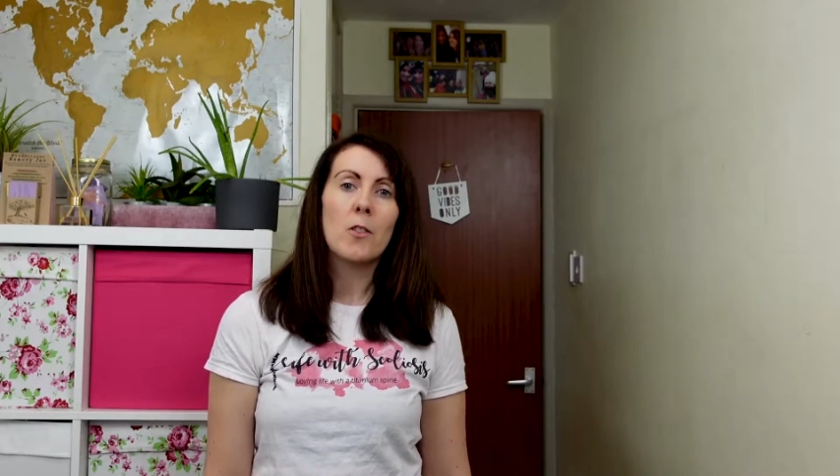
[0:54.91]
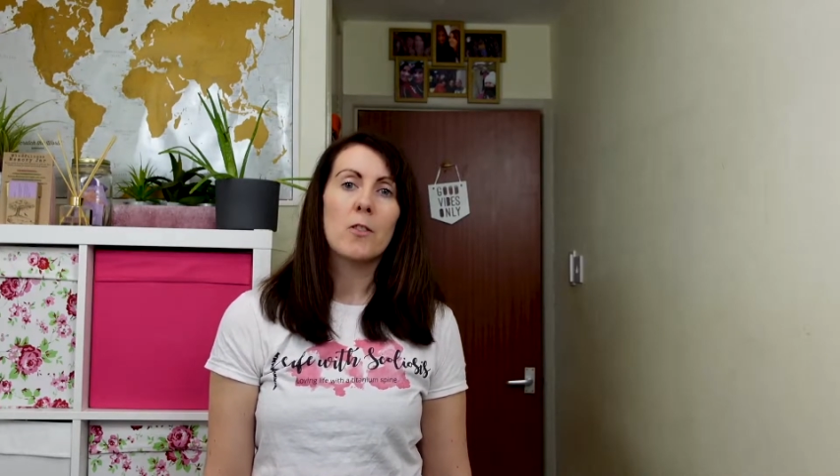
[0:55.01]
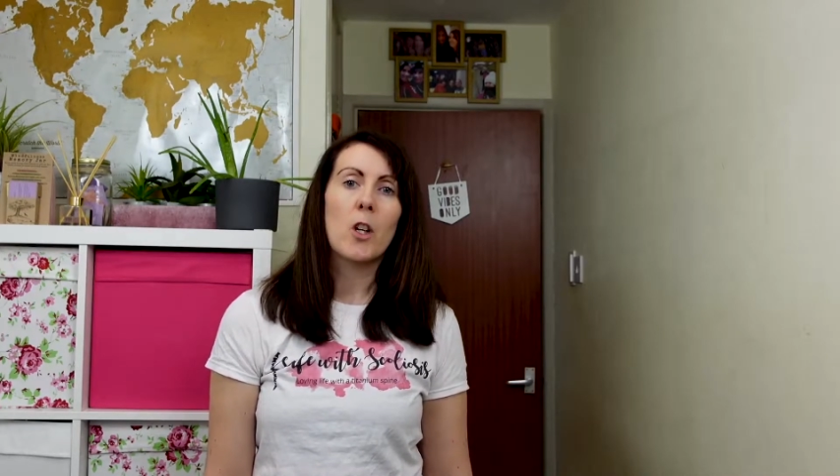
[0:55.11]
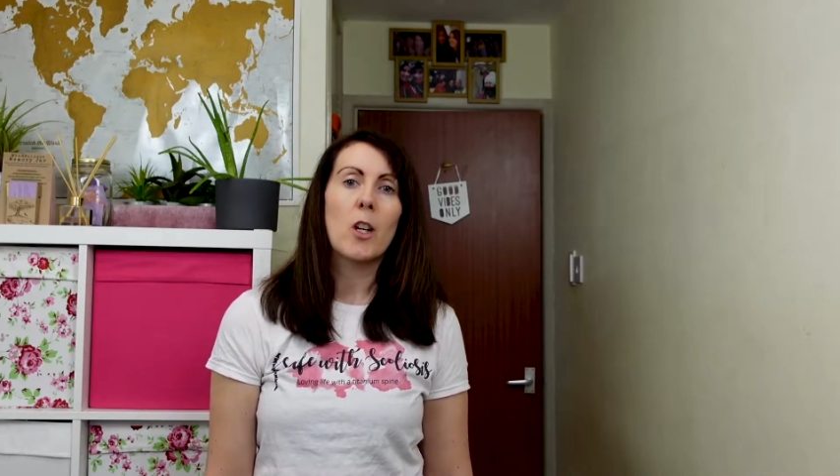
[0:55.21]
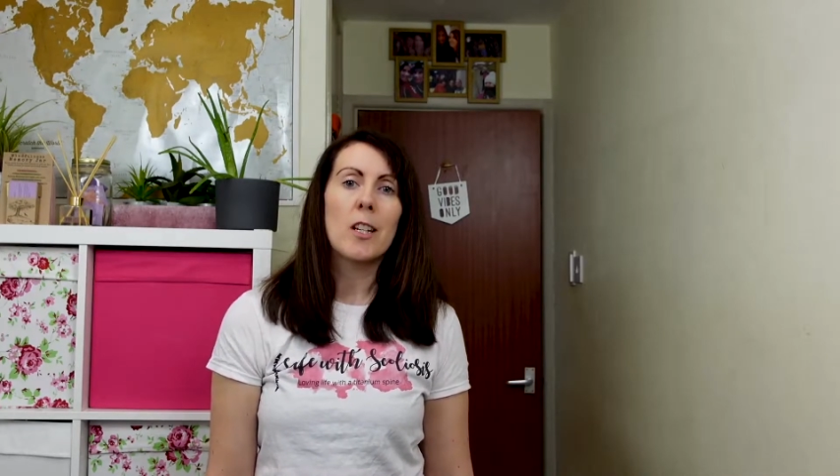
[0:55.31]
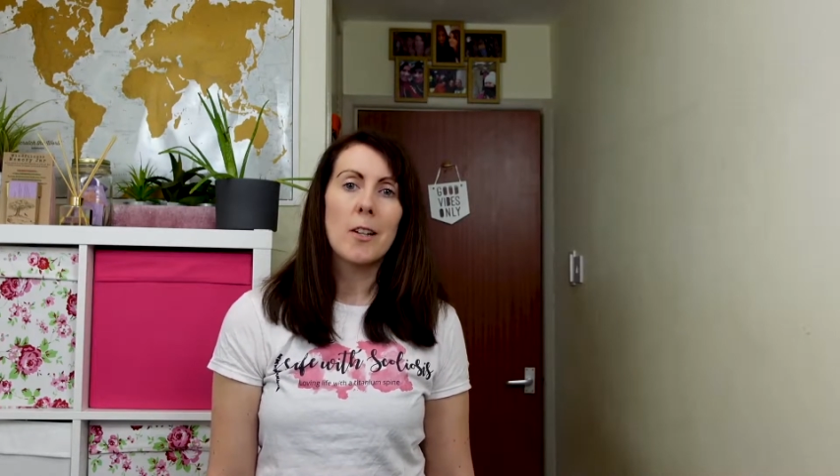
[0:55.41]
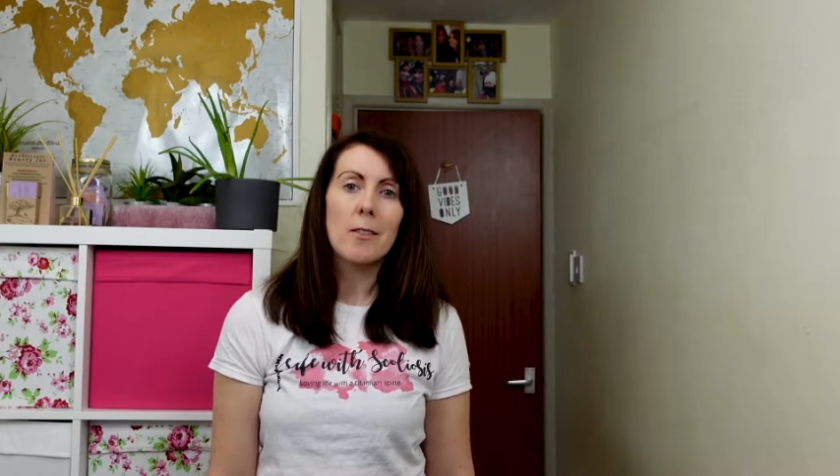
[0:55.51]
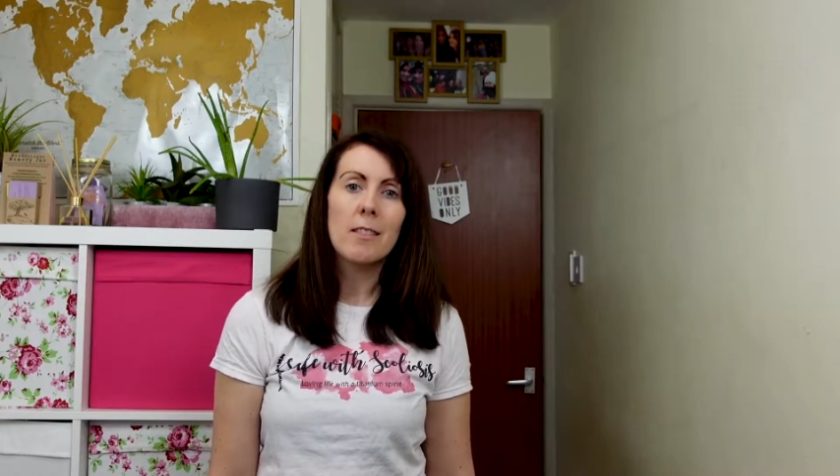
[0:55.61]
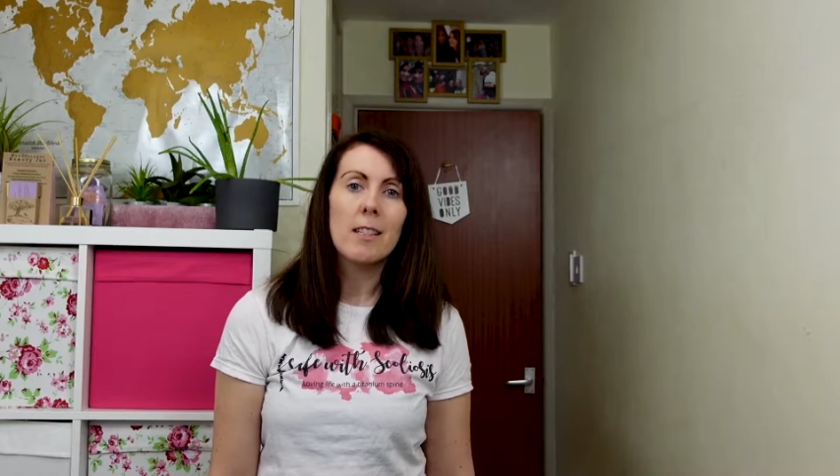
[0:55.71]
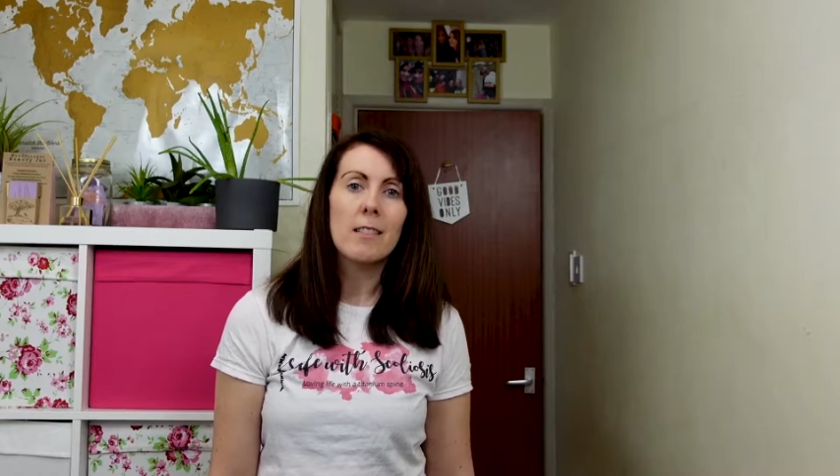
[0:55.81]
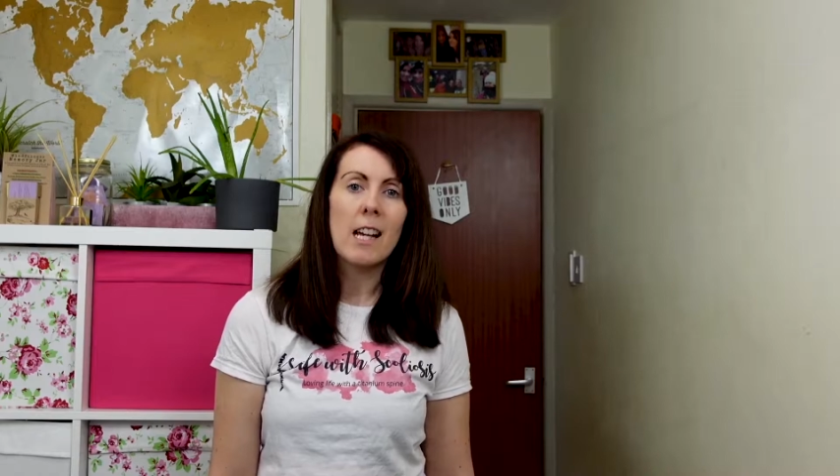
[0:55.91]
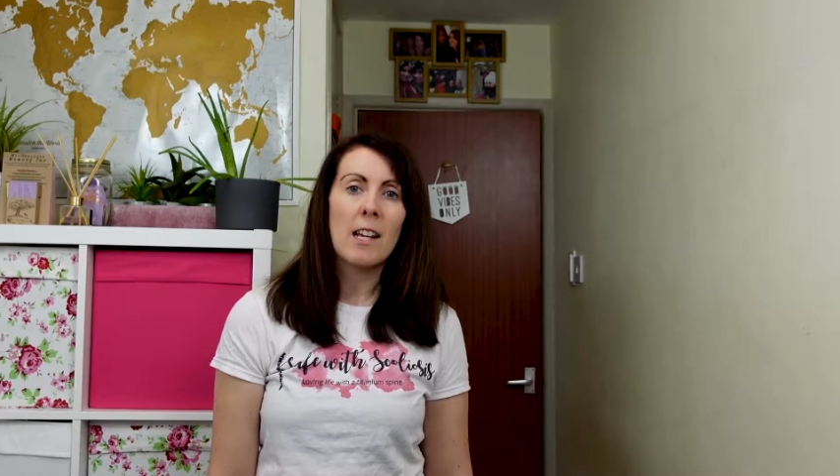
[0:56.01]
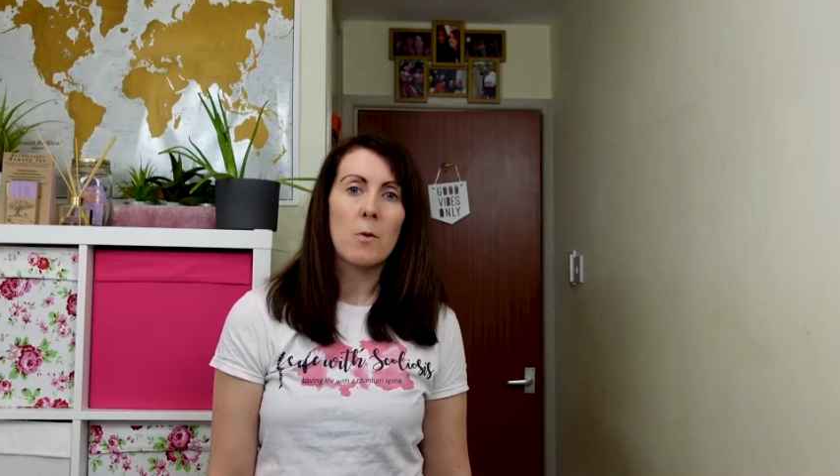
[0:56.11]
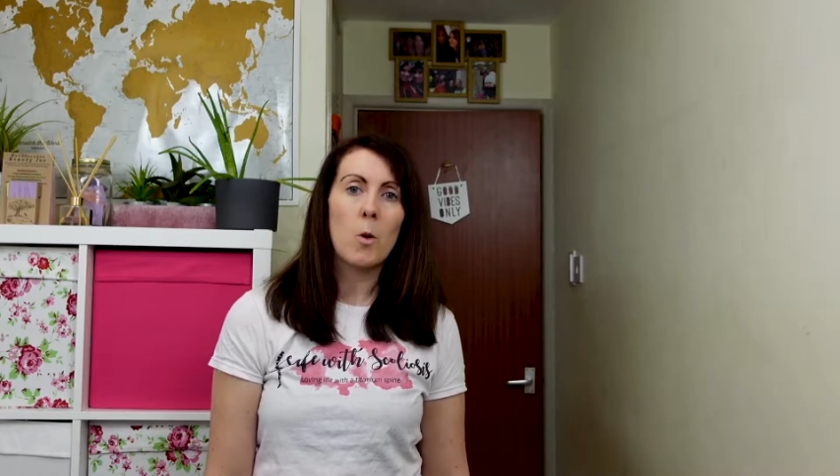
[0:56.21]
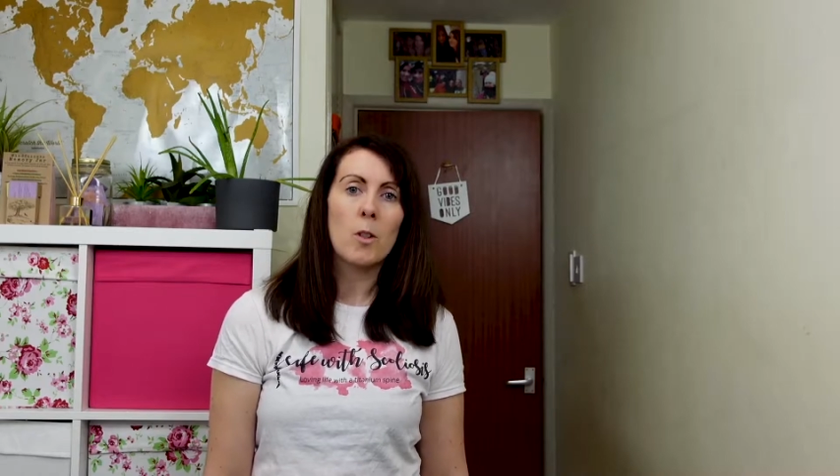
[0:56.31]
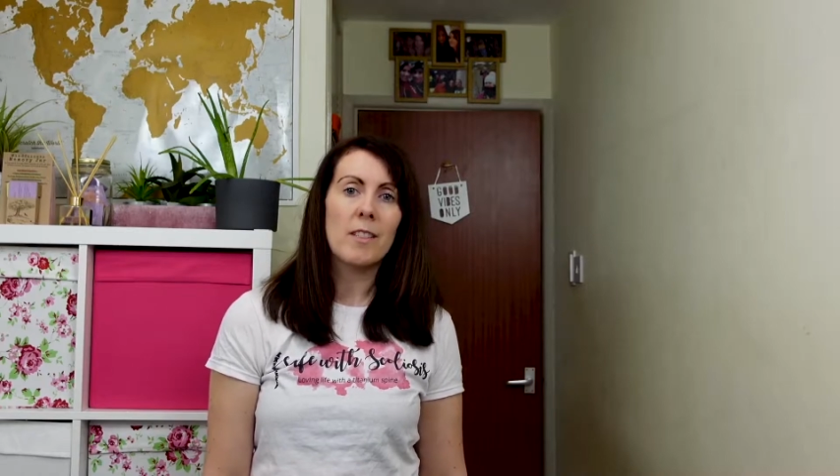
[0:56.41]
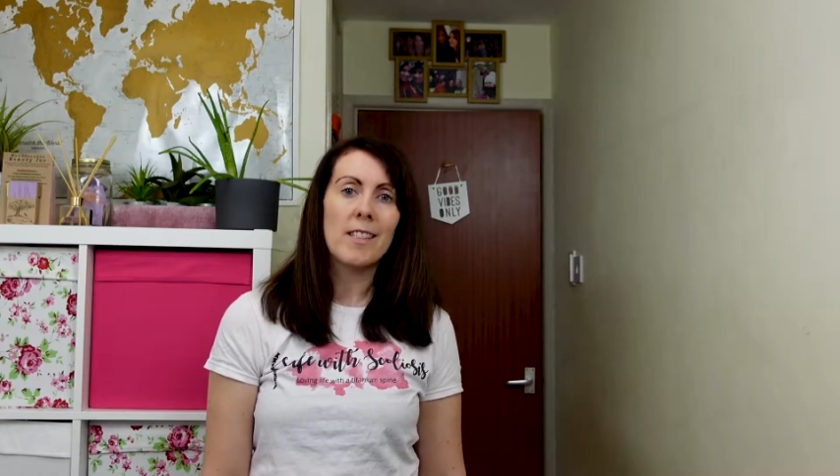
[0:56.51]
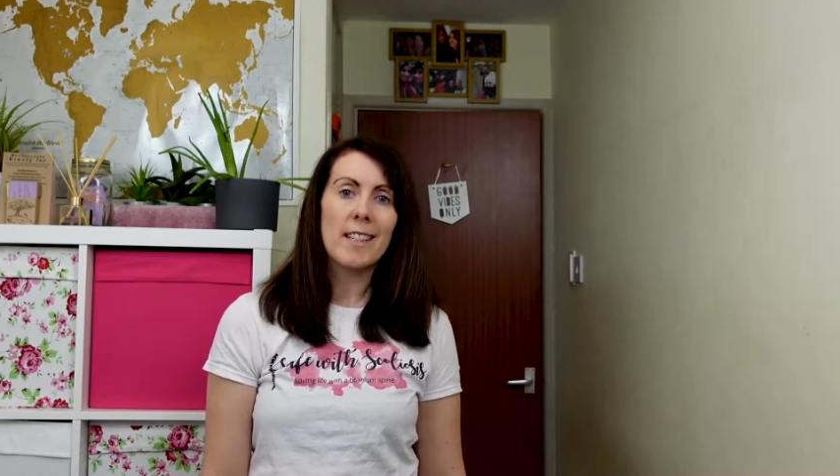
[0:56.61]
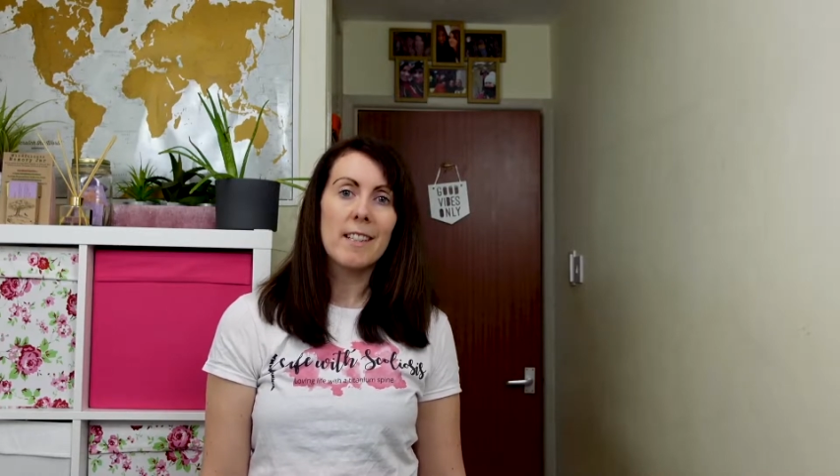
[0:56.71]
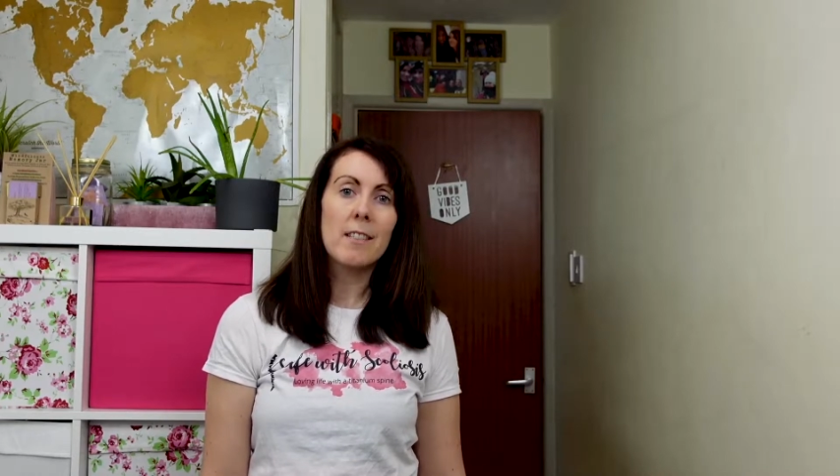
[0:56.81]
scoliosis and what it
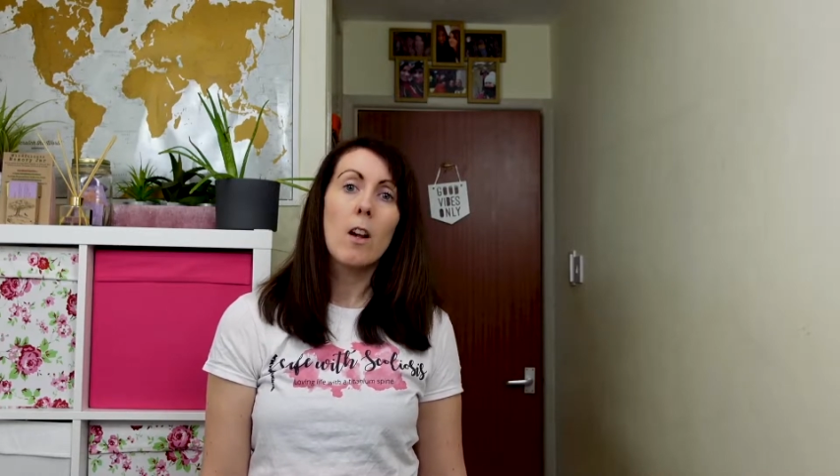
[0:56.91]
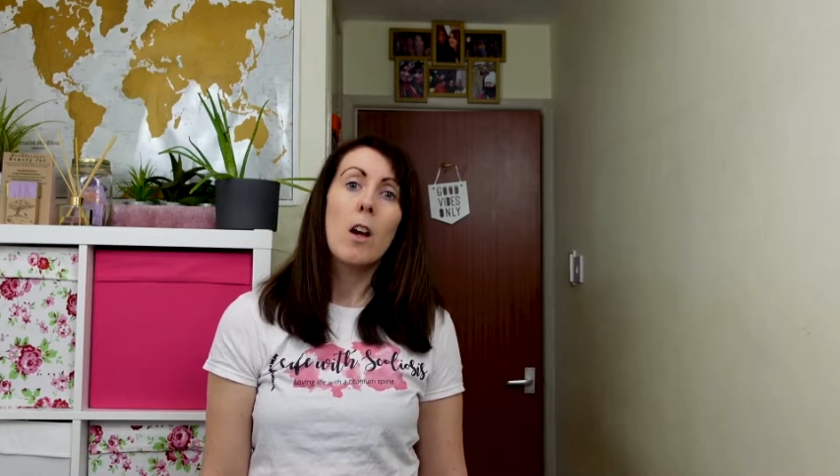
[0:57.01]
is,